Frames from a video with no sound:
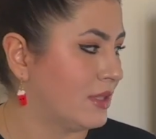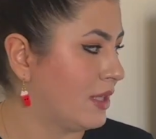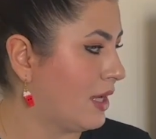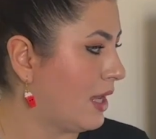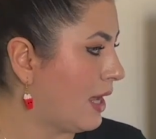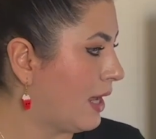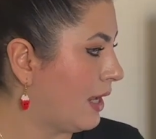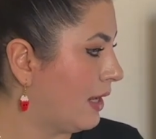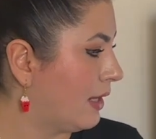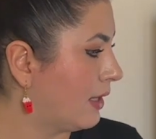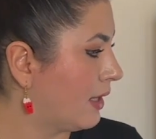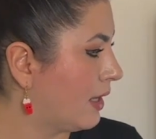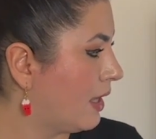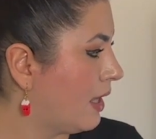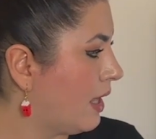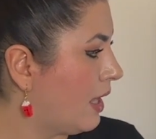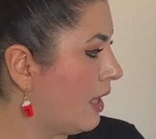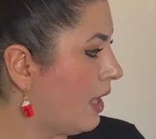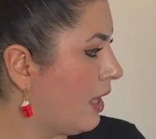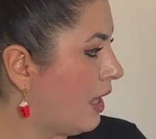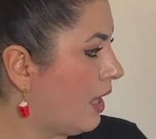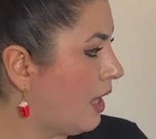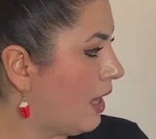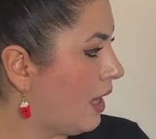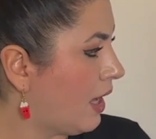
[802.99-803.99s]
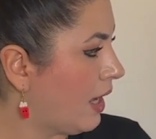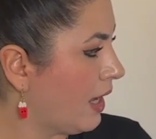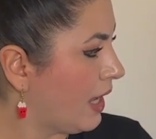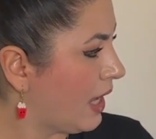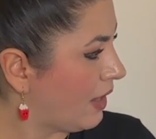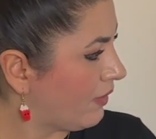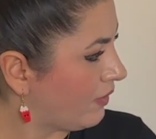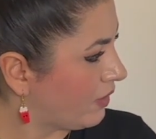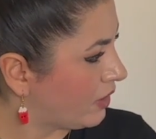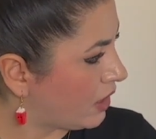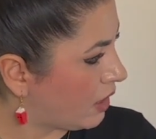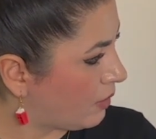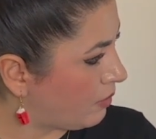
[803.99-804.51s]
Like, I
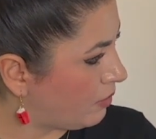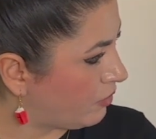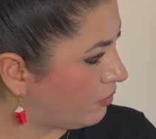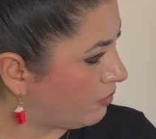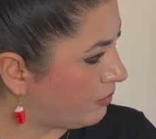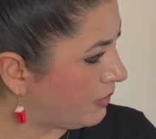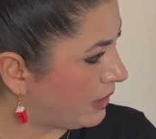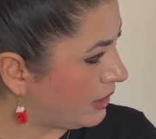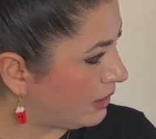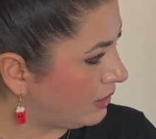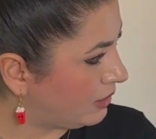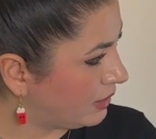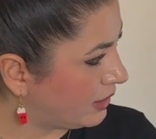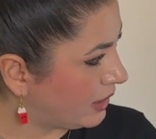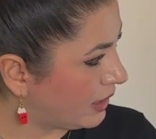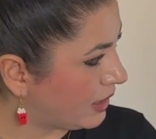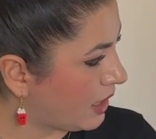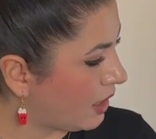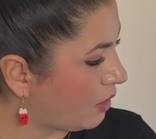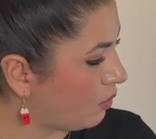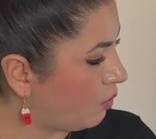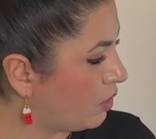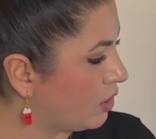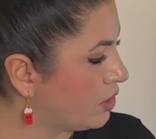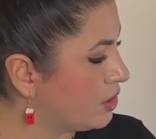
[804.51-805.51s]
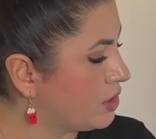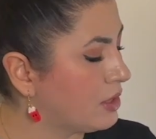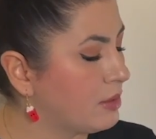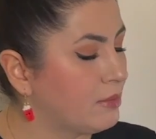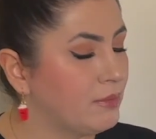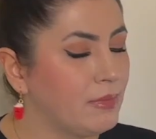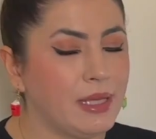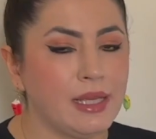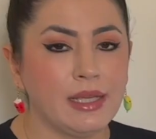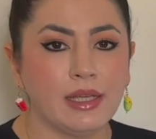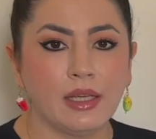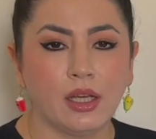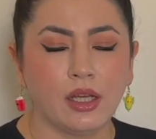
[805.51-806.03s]
have a cup of milk and I want to
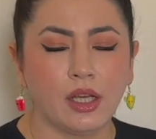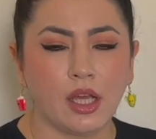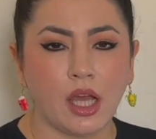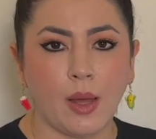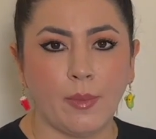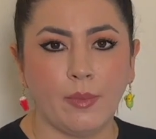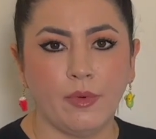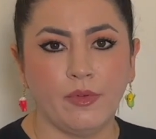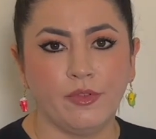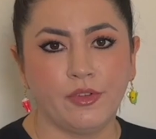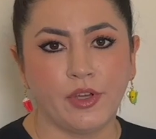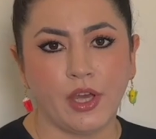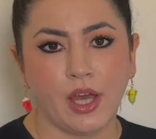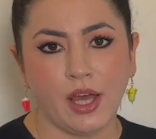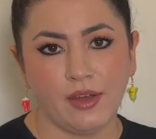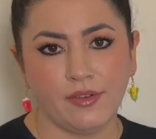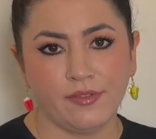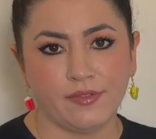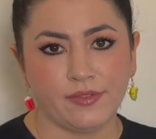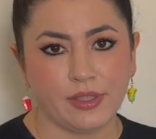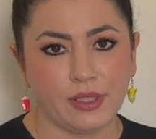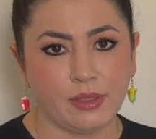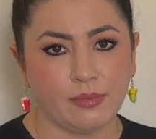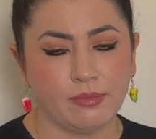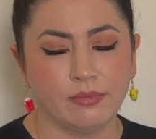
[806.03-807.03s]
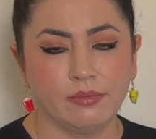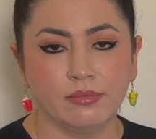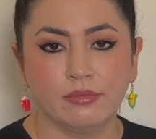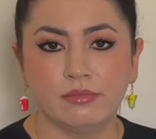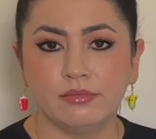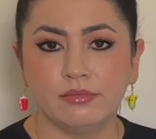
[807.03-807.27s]
make a cup of coffee.